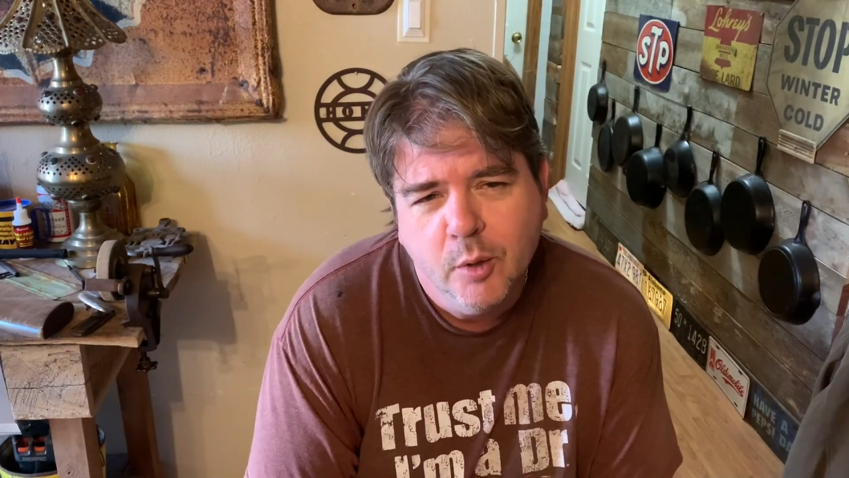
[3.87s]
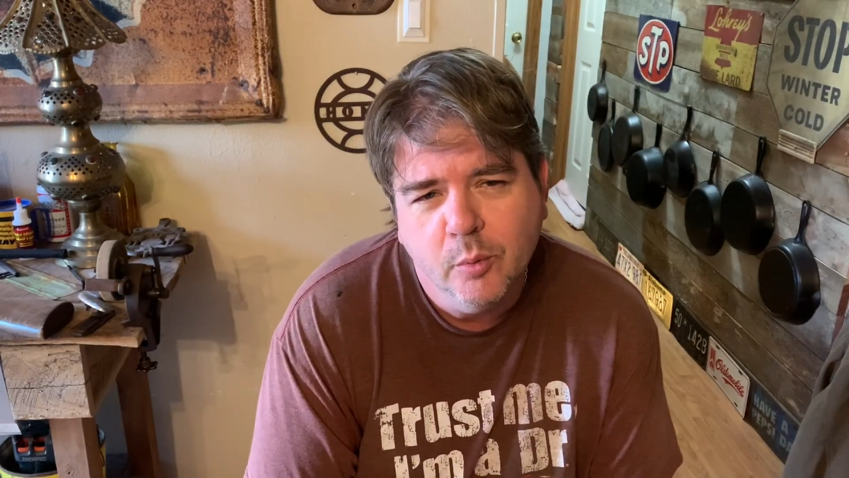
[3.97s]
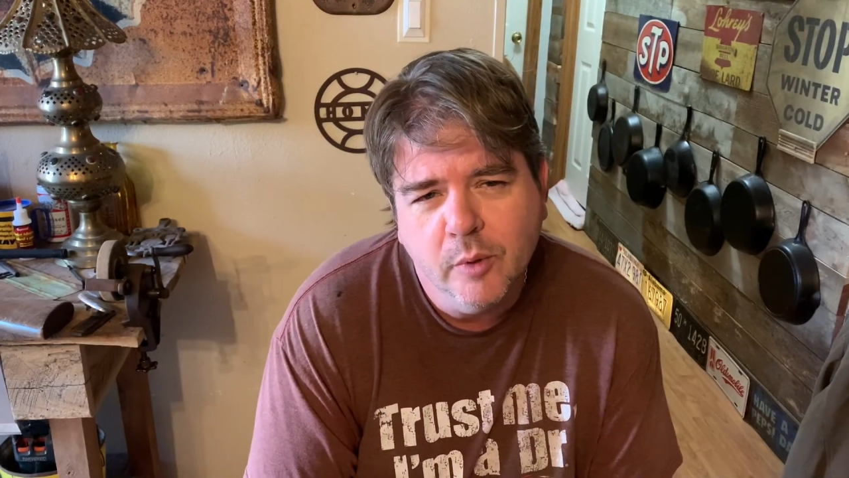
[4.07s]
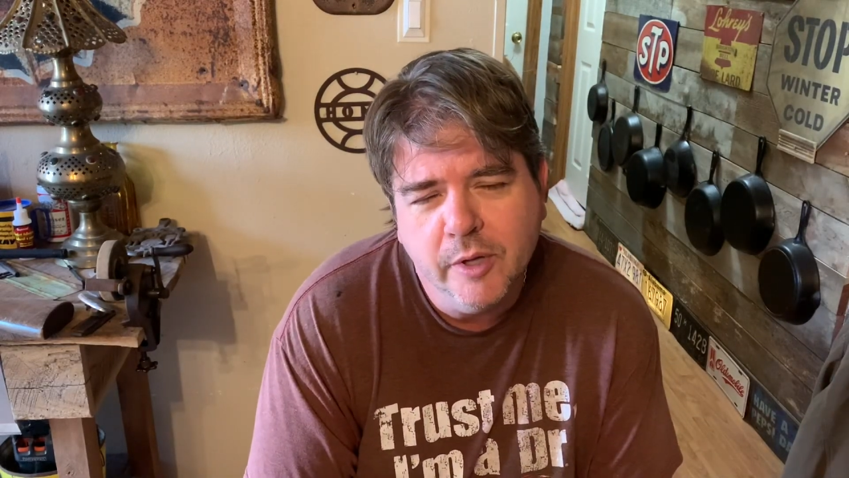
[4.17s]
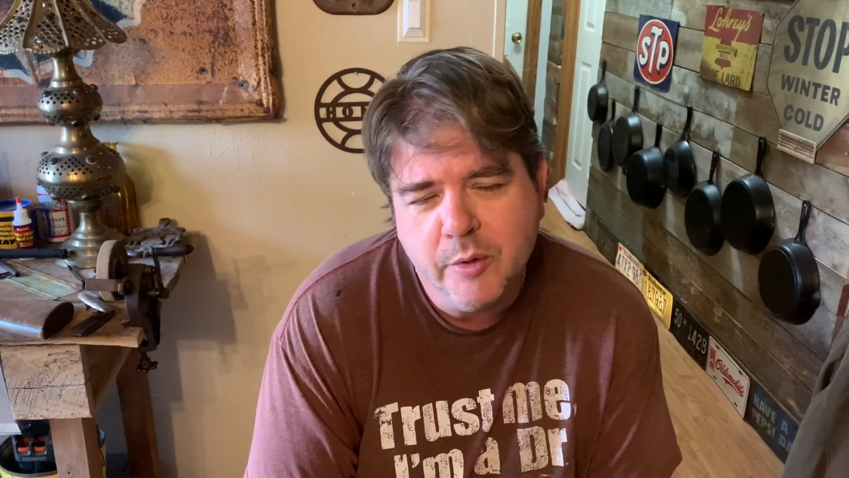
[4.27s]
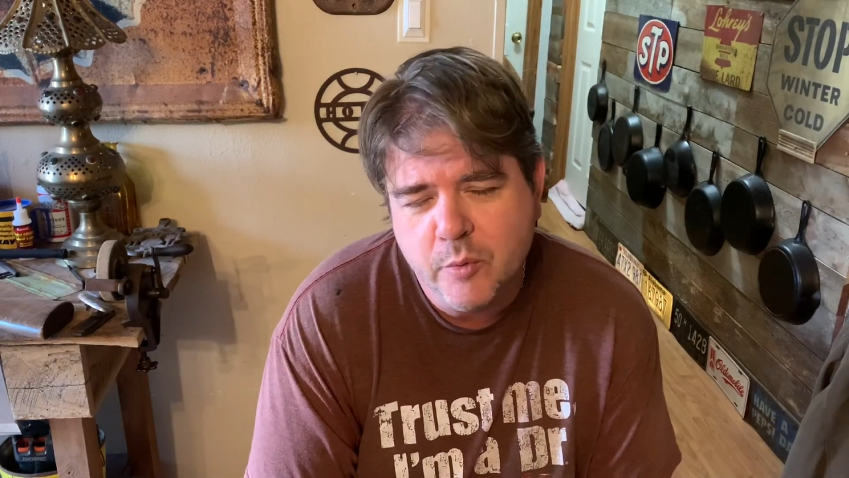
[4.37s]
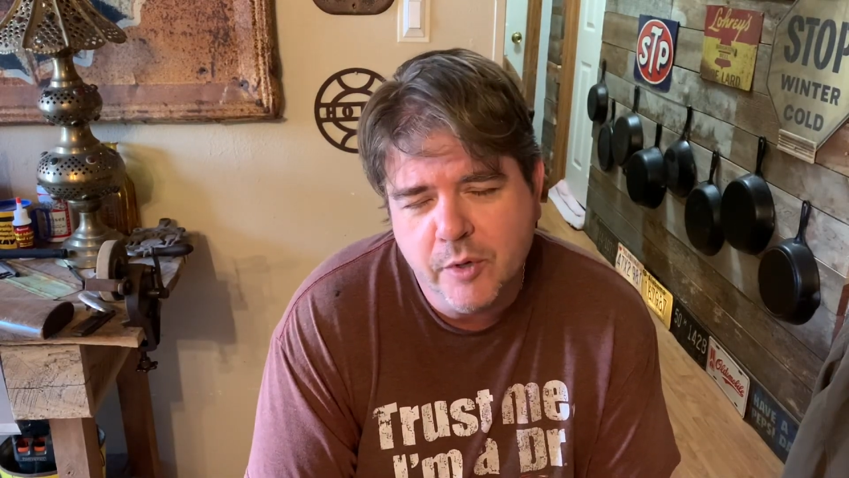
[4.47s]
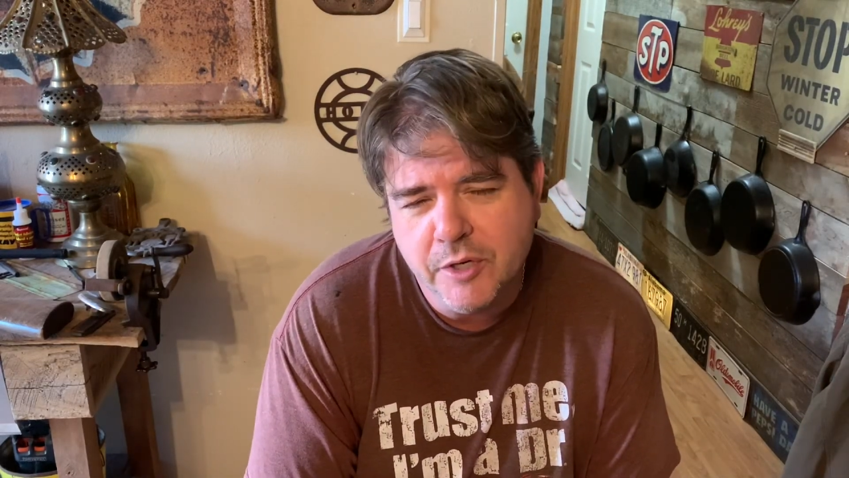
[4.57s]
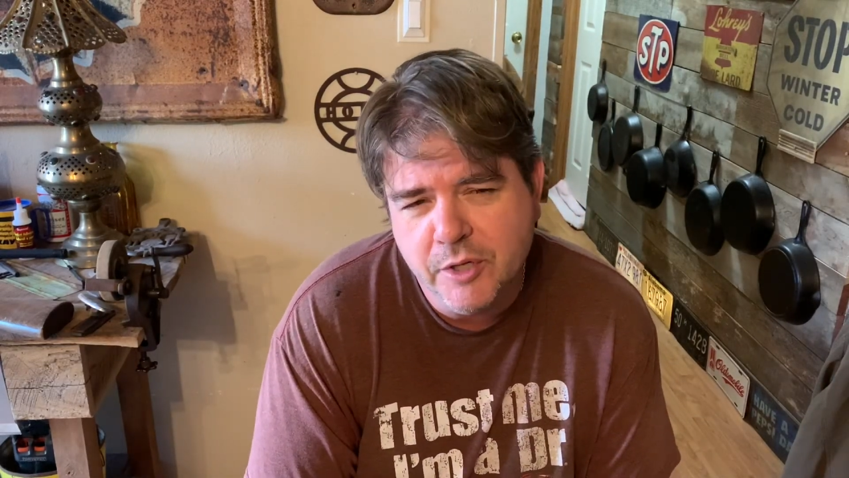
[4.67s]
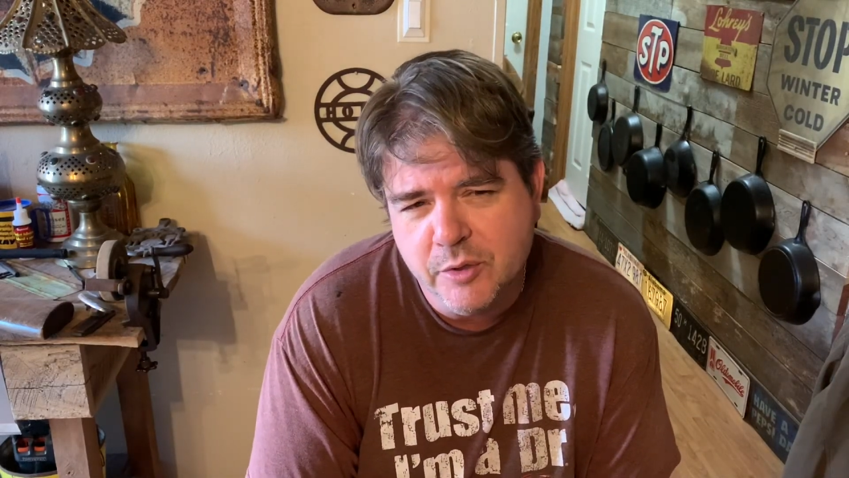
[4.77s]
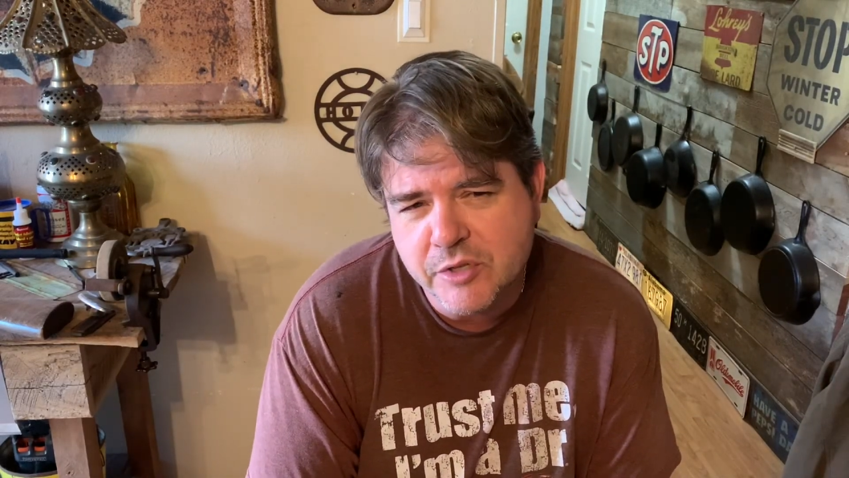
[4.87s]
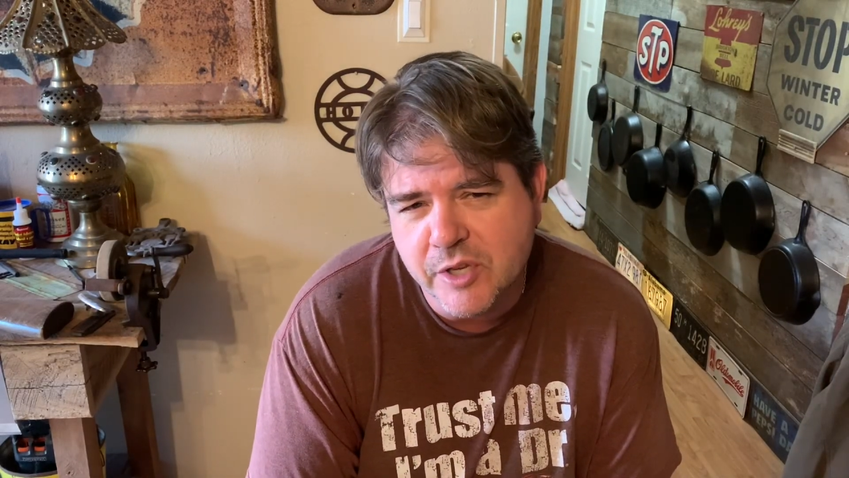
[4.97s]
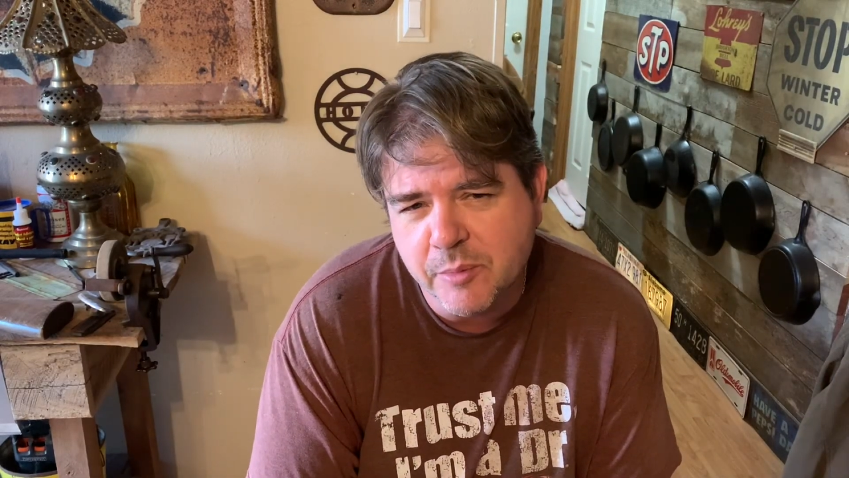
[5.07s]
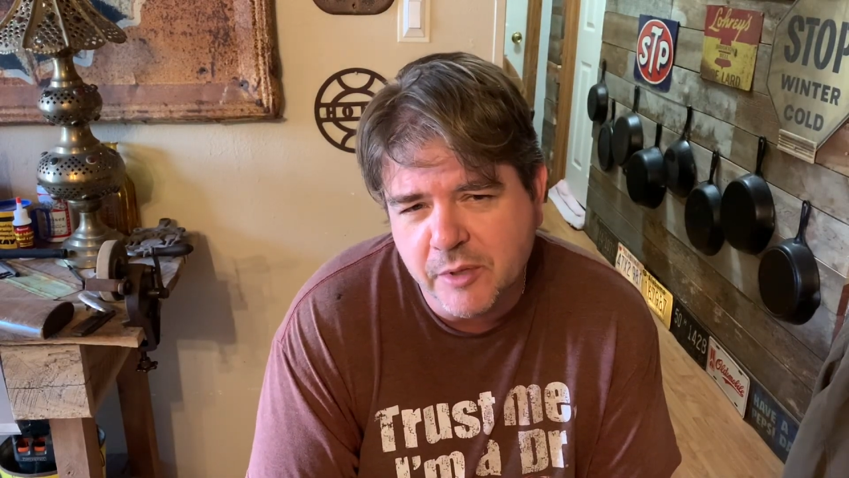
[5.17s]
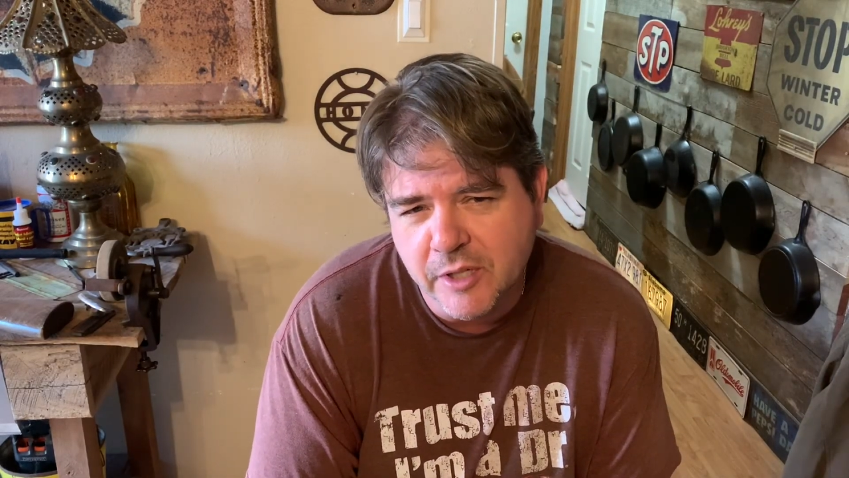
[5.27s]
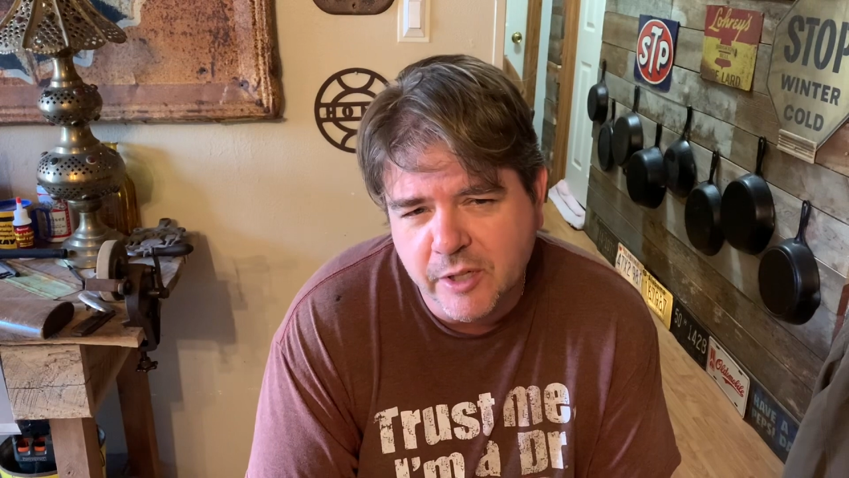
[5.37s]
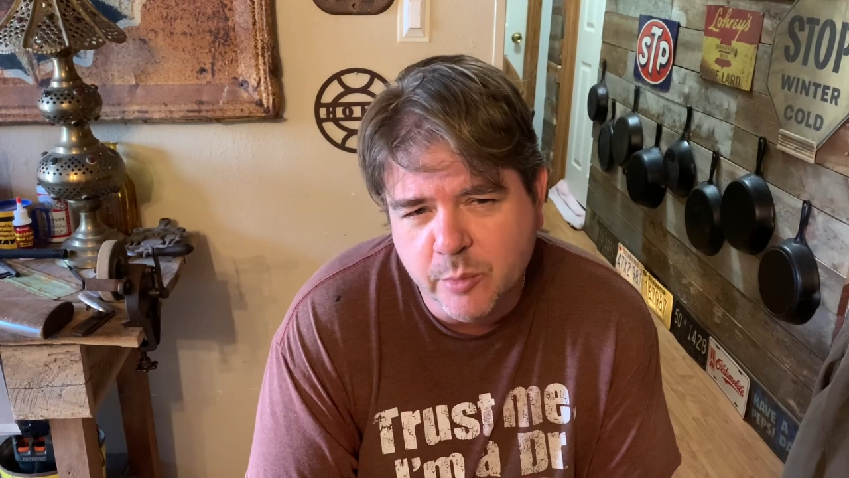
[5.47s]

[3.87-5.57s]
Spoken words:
Well, I want to do something a little